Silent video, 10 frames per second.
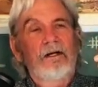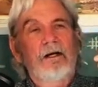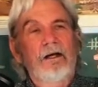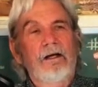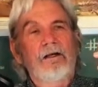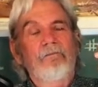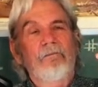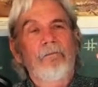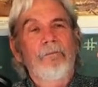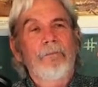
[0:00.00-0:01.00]

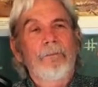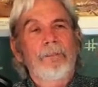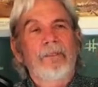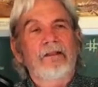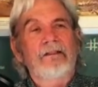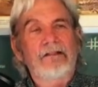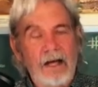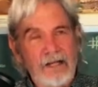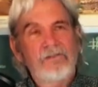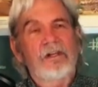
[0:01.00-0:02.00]
um,
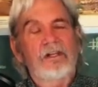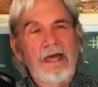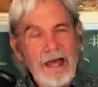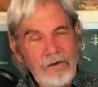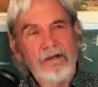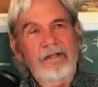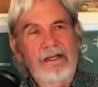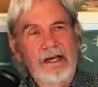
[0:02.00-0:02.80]
God's allowing